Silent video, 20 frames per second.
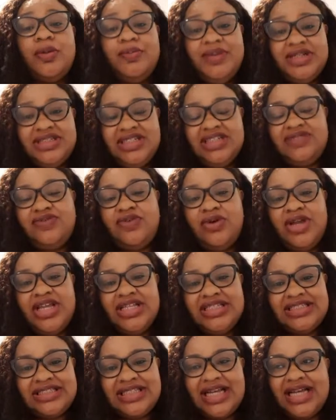business. For
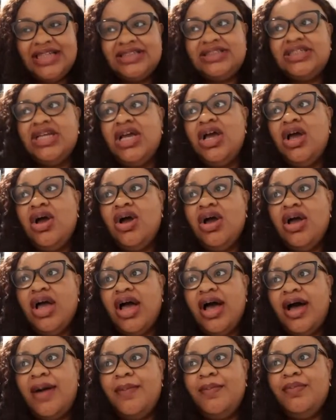instance,
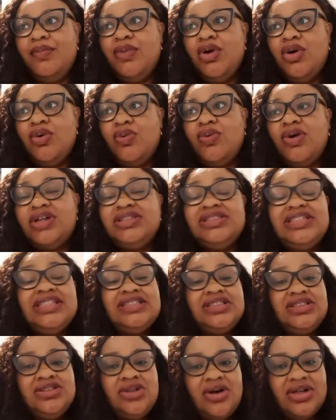what
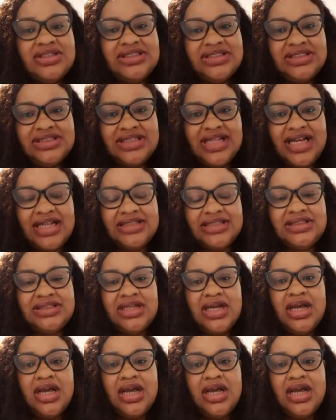this does is that